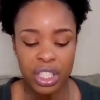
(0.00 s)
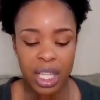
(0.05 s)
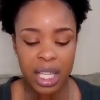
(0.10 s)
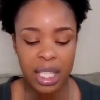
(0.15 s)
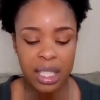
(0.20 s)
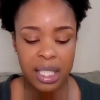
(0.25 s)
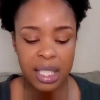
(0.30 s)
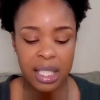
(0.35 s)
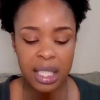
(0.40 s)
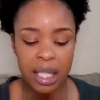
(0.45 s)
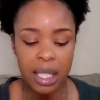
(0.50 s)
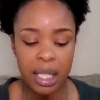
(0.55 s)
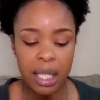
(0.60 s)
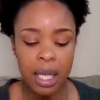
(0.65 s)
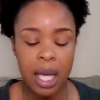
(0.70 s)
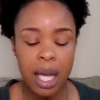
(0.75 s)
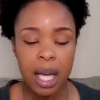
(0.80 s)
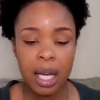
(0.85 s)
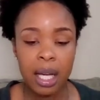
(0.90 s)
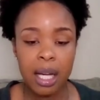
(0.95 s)

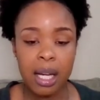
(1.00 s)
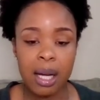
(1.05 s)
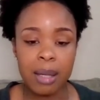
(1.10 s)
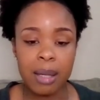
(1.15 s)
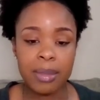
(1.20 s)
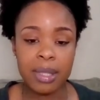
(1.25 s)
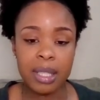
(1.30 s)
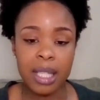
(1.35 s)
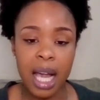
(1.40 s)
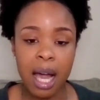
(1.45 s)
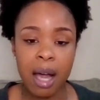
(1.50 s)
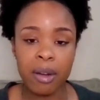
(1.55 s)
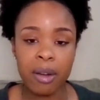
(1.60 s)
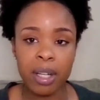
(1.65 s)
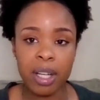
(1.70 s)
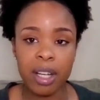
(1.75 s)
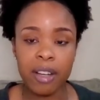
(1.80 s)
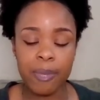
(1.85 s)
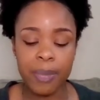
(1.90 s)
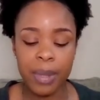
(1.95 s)
Jealousy comes
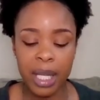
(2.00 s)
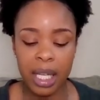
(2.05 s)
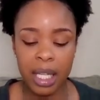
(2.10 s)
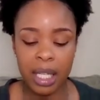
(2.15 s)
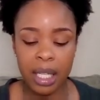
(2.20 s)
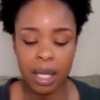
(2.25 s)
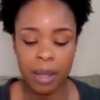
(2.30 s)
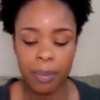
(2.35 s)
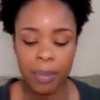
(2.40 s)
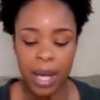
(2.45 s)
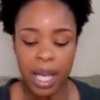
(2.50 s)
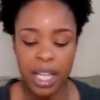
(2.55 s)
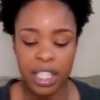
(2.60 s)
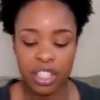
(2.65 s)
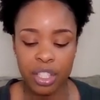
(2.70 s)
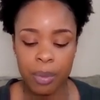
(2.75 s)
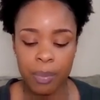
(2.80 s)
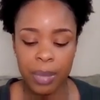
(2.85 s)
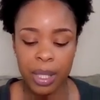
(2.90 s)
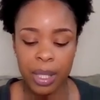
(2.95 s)
out of being
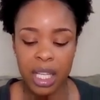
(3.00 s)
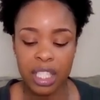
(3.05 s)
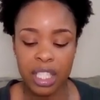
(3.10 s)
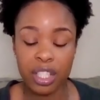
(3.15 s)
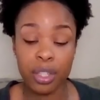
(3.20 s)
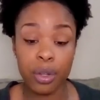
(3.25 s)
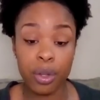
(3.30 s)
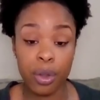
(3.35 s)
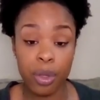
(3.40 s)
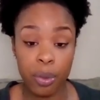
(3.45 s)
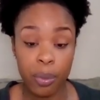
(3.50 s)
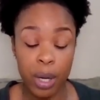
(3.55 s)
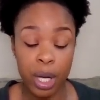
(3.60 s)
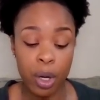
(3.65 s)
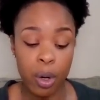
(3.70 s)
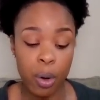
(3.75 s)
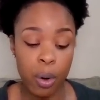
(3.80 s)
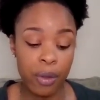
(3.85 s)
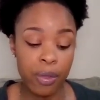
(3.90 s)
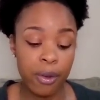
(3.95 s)
impatient because of the
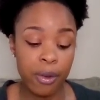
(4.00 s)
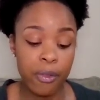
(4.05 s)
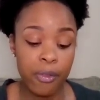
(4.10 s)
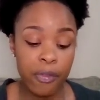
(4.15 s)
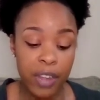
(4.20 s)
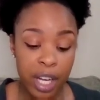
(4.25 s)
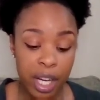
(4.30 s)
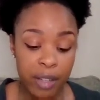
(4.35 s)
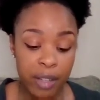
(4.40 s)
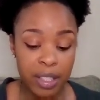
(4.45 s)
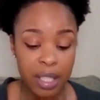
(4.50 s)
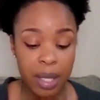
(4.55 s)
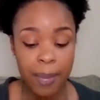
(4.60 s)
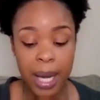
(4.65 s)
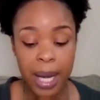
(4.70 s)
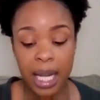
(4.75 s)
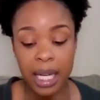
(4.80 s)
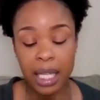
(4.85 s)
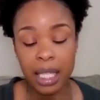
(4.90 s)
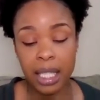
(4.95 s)
threat or the fear of
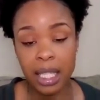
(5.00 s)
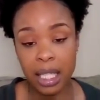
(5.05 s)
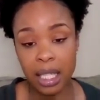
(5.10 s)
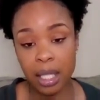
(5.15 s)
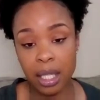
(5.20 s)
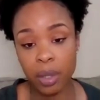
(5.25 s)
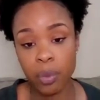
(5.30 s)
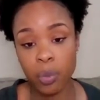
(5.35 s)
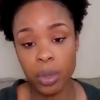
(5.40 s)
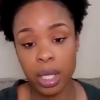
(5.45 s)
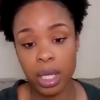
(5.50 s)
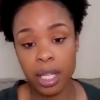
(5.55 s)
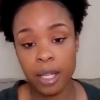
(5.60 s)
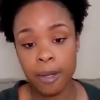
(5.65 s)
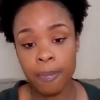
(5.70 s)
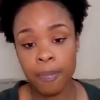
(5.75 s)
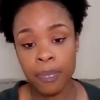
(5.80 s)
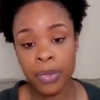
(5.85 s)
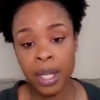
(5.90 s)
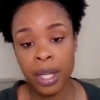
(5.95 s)
somebody getting
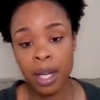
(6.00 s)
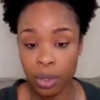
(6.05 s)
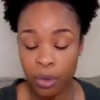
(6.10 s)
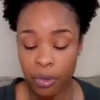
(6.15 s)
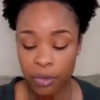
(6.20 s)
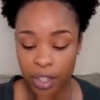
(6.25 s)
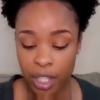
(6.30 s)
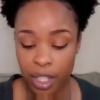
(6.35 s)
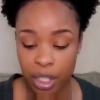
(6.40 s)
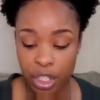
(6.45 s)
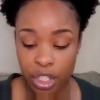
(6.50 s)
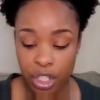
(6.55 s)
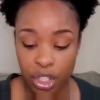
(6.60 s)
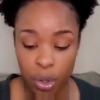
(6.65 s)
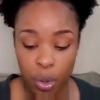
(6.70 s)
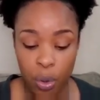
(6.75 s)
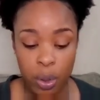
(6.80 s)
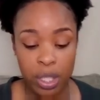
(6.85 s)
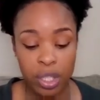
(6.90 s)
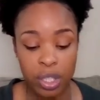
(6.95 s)
what you feel
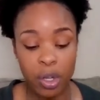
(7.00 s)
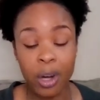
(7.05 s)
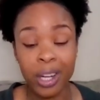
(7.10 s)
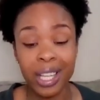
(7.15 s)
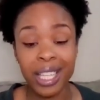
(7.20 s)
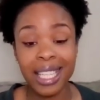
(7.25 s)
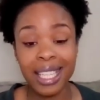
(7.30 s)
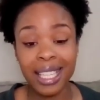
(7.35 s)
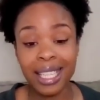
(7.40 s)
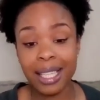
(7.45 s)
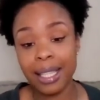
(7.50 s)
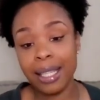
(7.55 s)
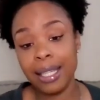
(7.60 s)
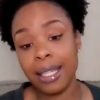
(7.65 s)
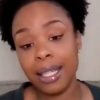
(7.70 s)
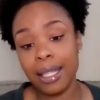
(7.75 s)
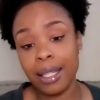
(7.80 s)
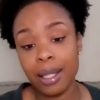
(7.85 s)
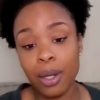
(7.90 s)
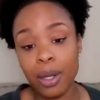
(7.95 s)
is yours, or getting
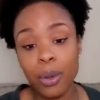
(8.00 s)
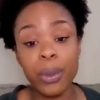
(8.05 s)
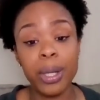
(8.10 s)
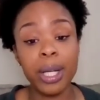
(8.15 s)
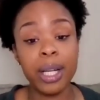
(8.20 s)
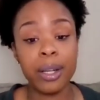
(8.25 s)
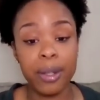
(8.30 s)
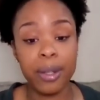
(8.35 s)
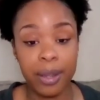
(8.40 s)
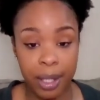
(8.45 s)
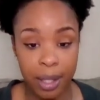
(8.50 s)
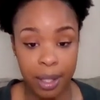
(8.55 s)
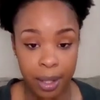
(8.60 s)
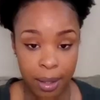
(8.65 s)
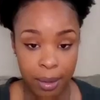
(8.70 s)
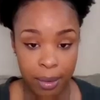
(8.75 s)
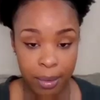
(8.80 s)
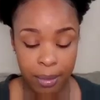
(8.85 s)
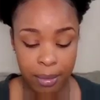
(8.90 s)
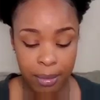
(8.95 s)
it quicker than
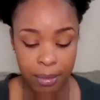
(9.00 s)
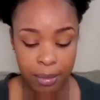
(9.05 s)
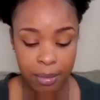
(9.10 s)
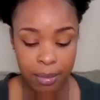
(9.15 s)
you,